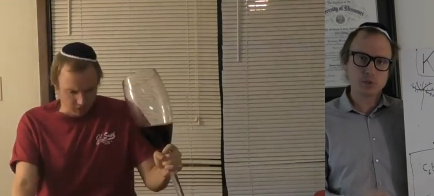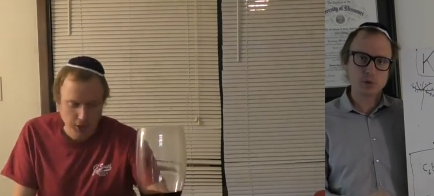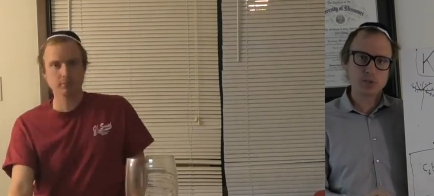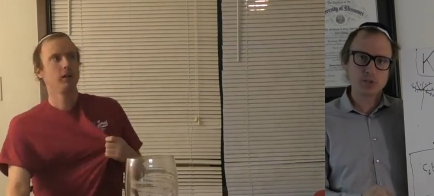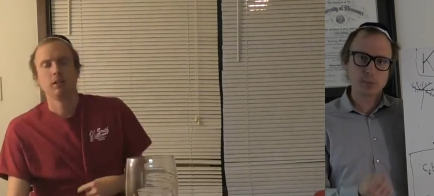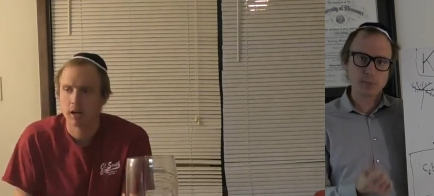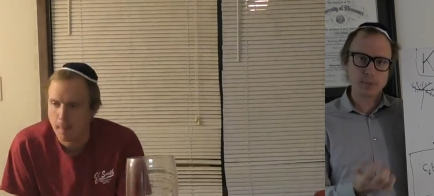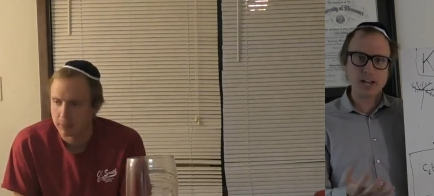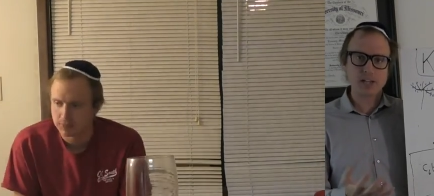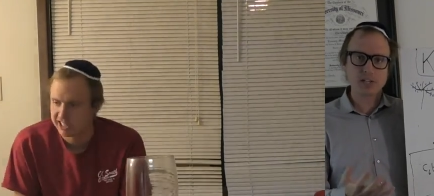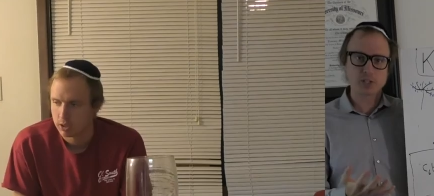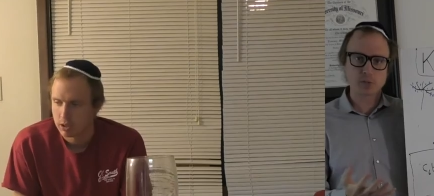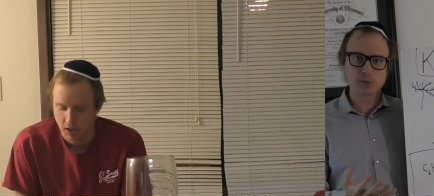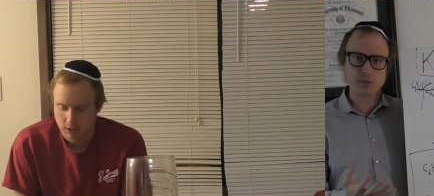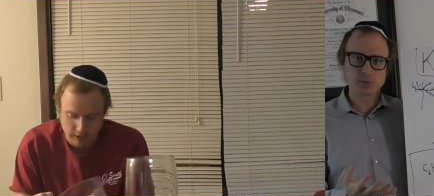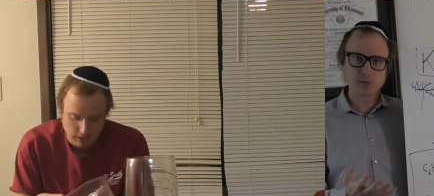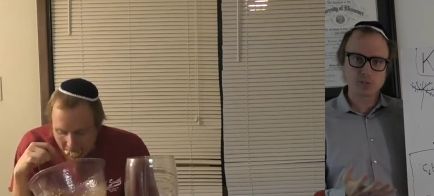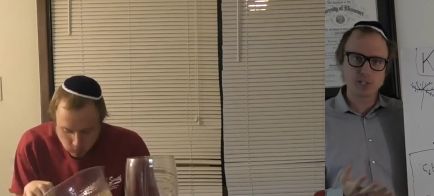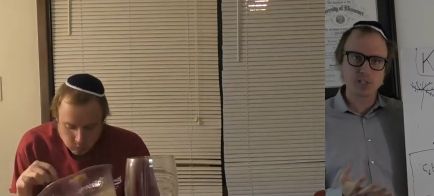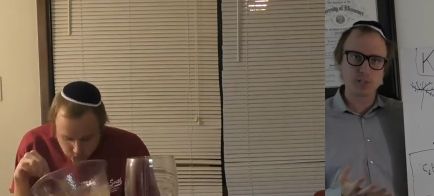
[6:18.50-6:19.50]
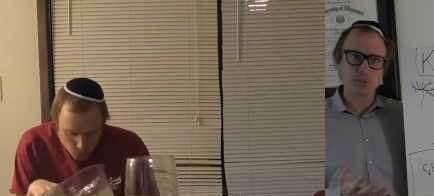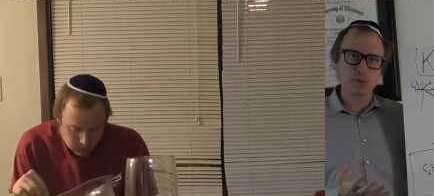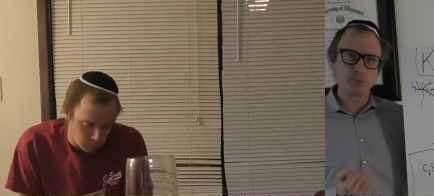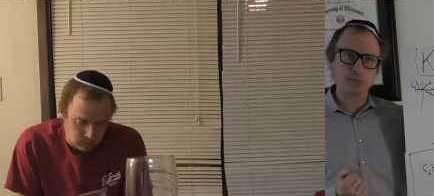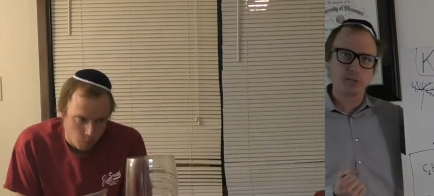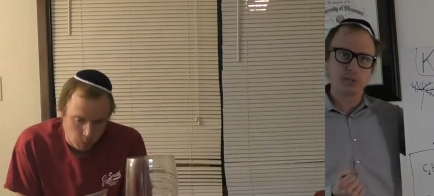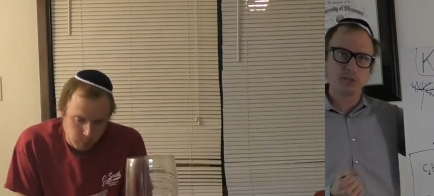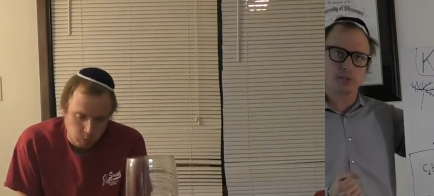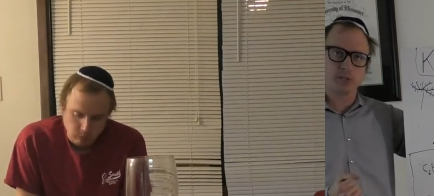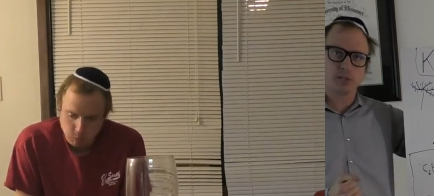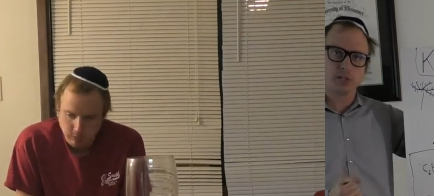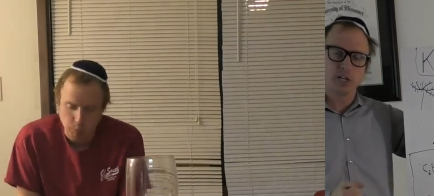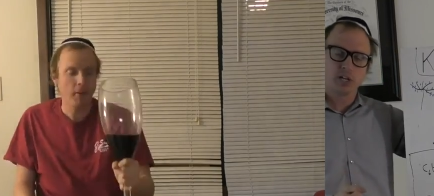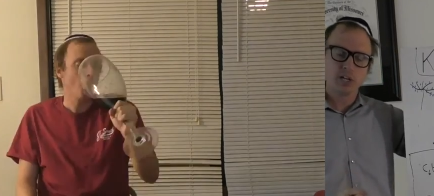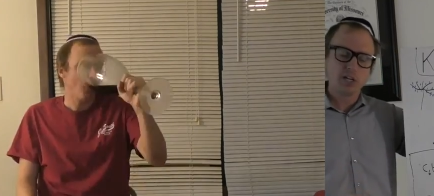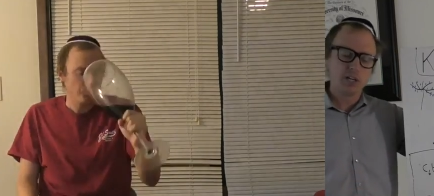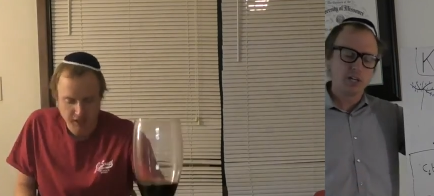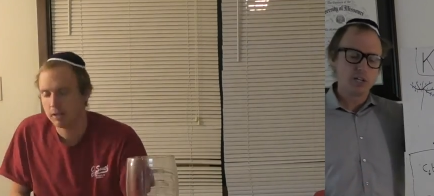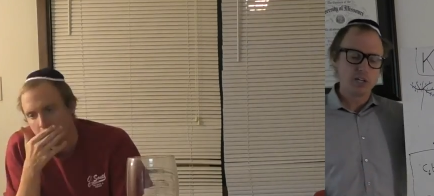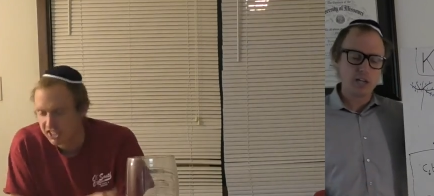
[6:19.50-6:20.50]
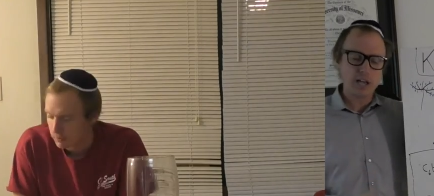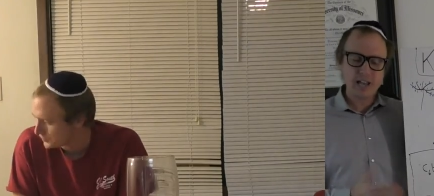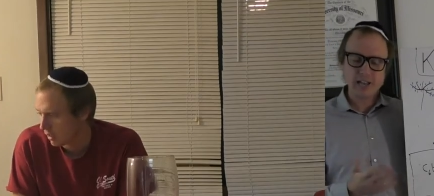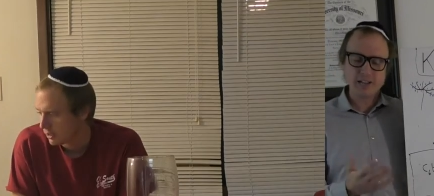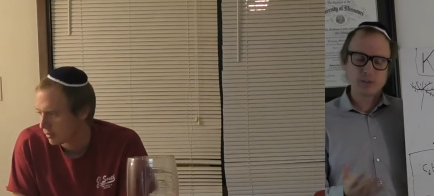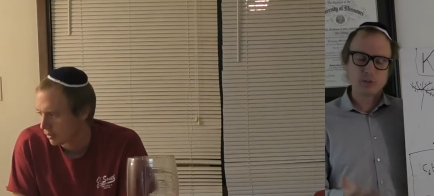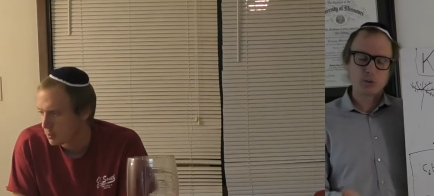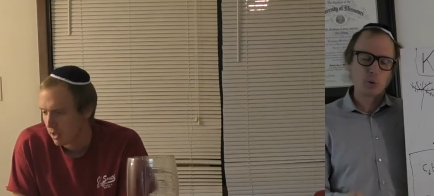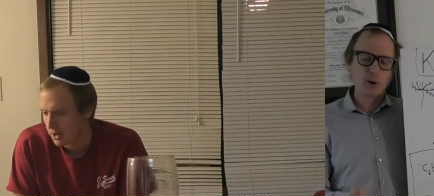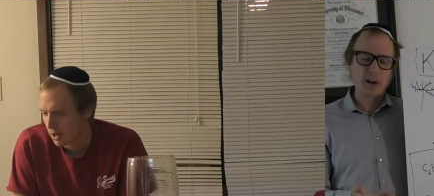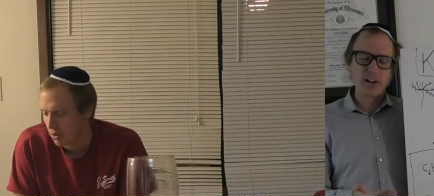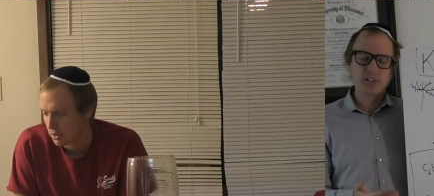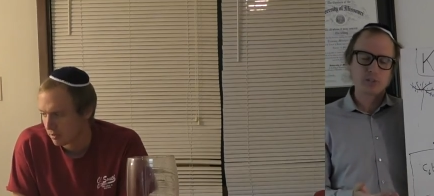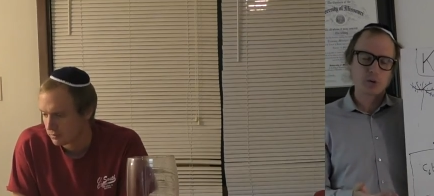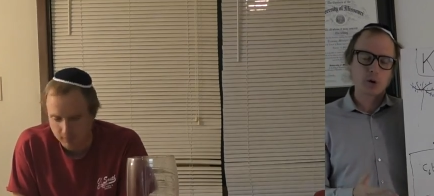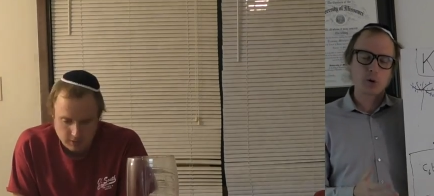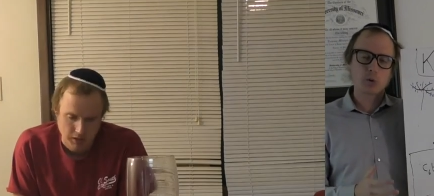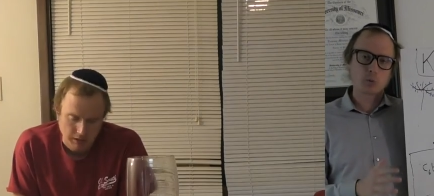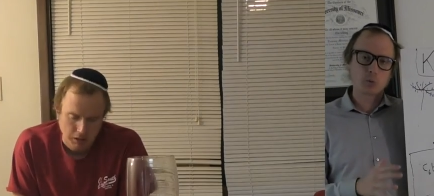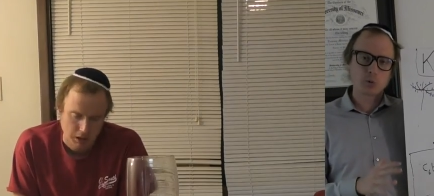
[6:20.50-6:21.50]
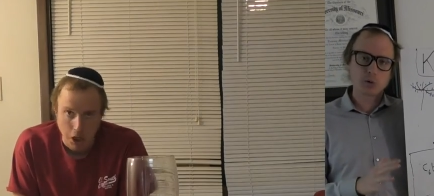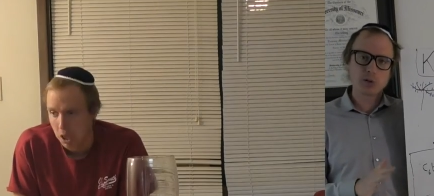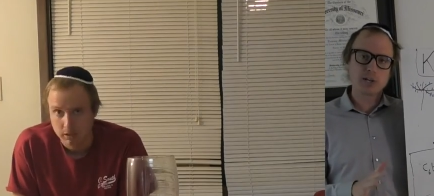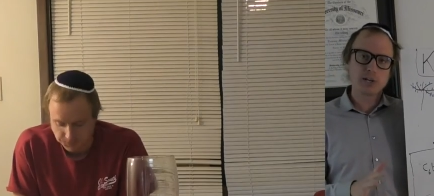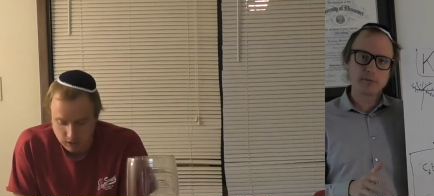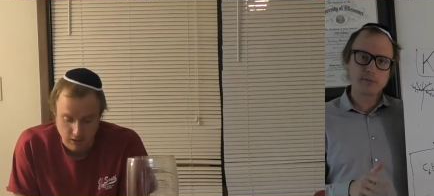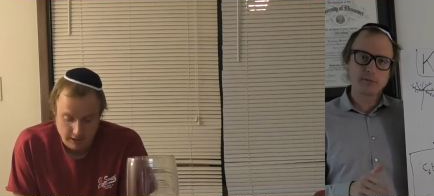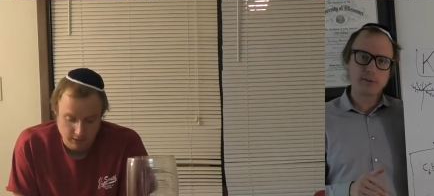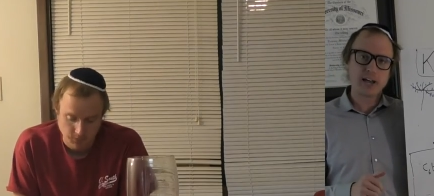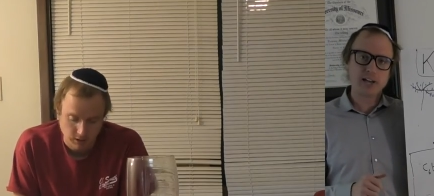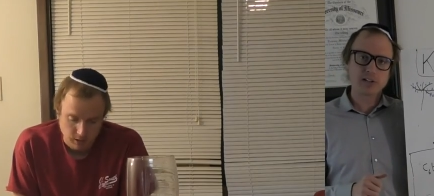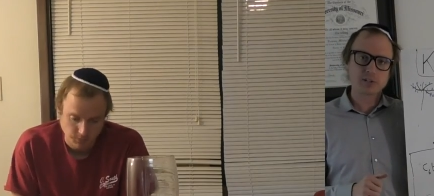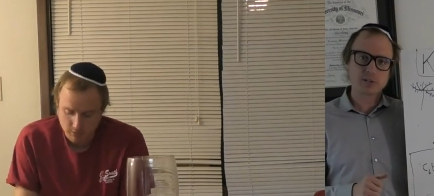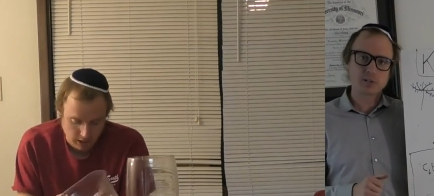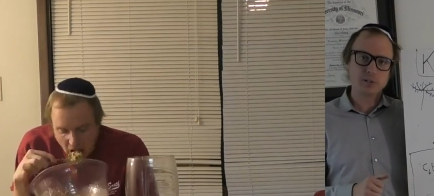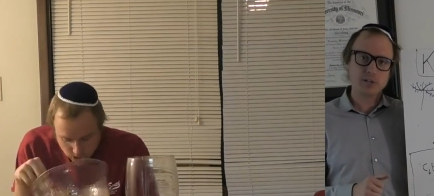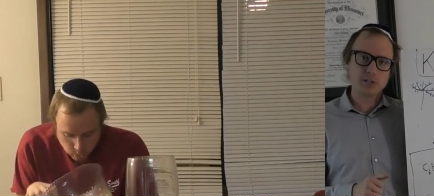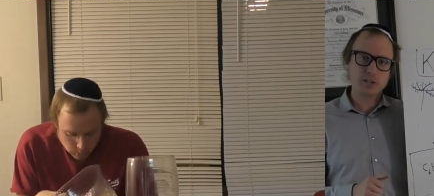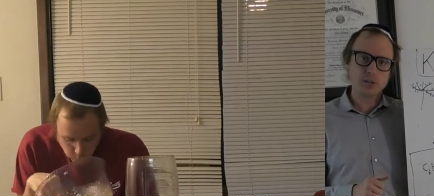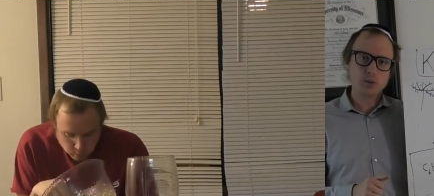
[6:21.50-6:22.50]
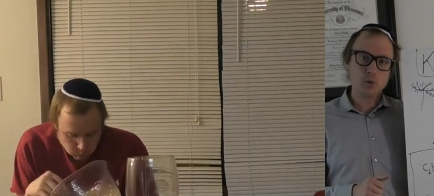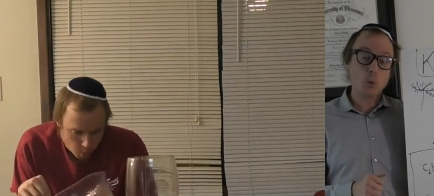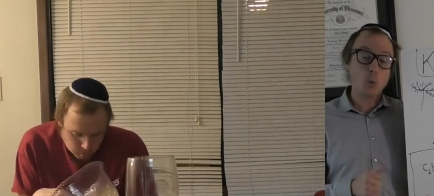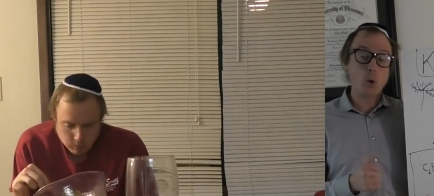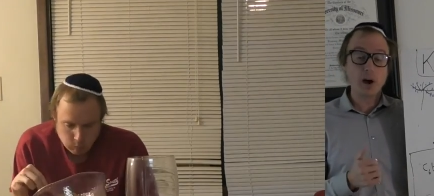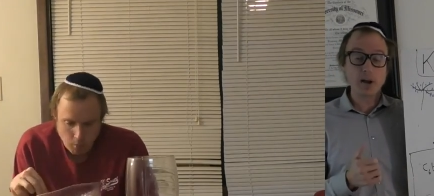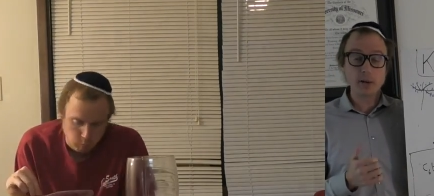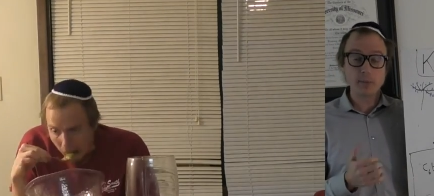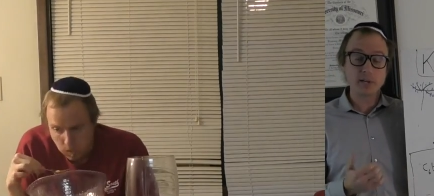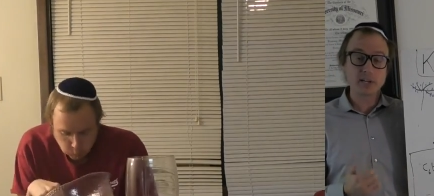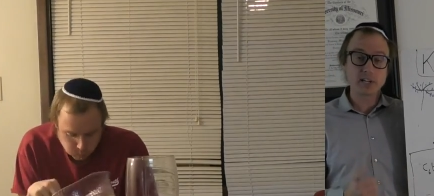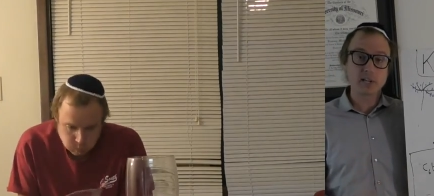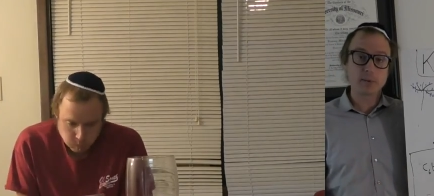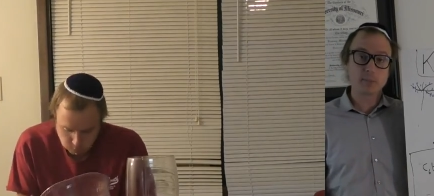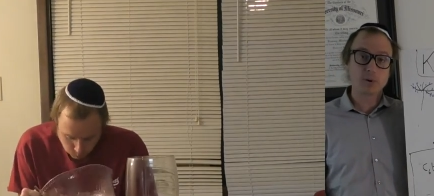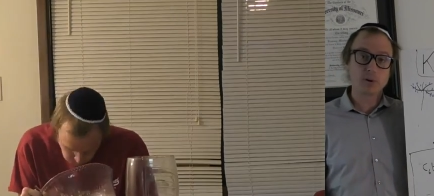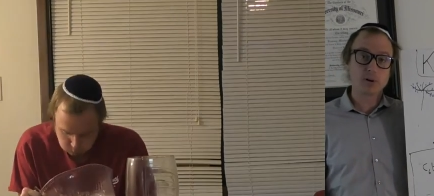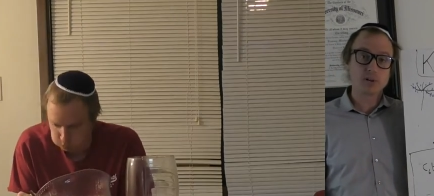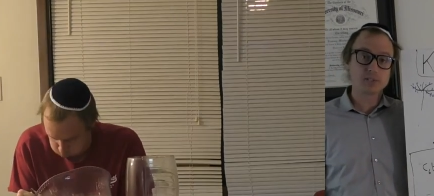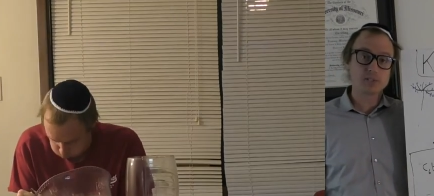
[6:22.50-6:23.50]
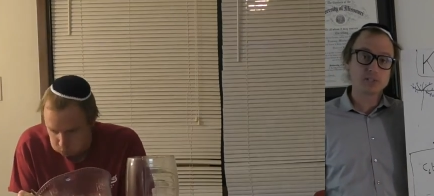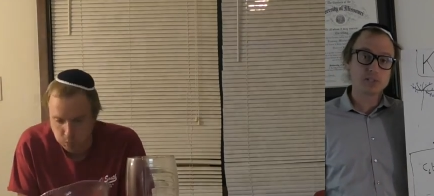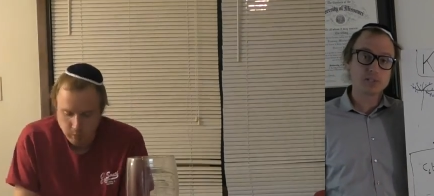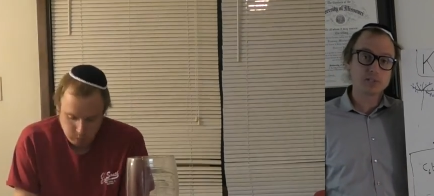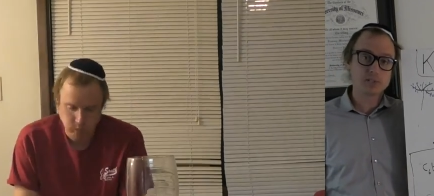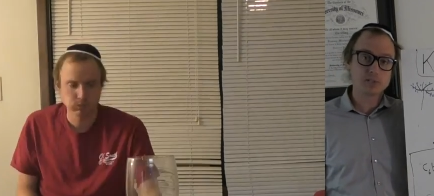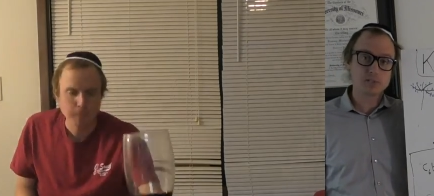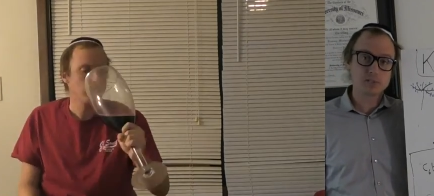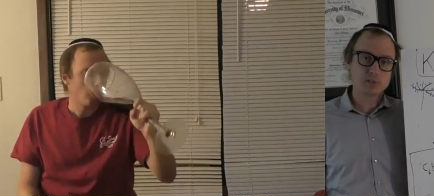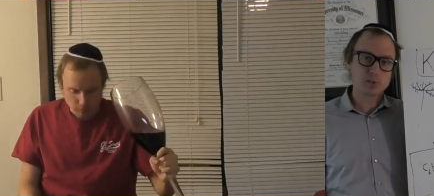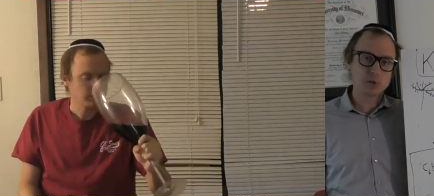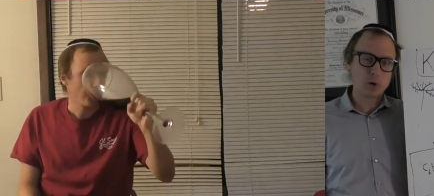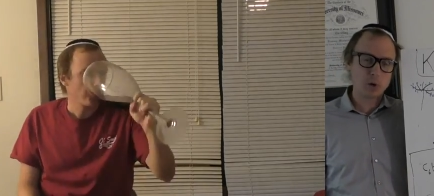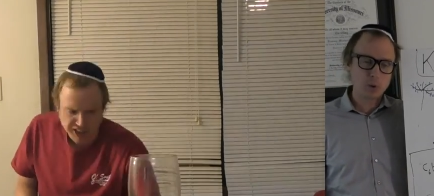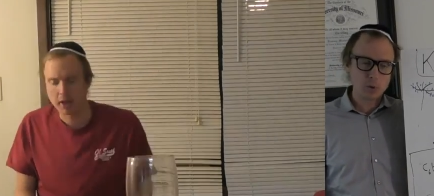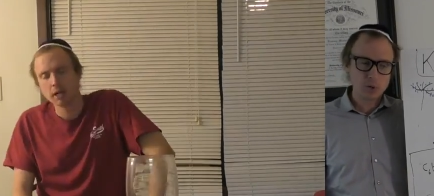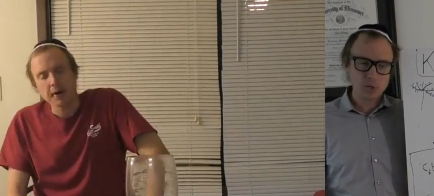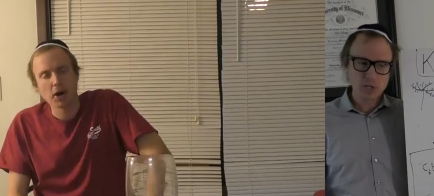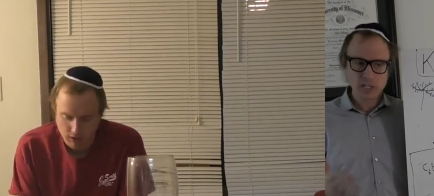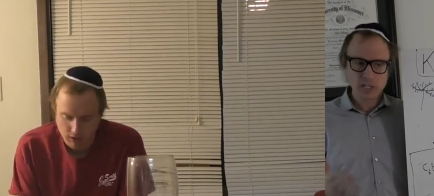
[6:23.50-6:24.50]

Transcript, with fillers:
Speaker 1: during the Passover Seder meal, and grains aren't really a factor in the winemaking process, so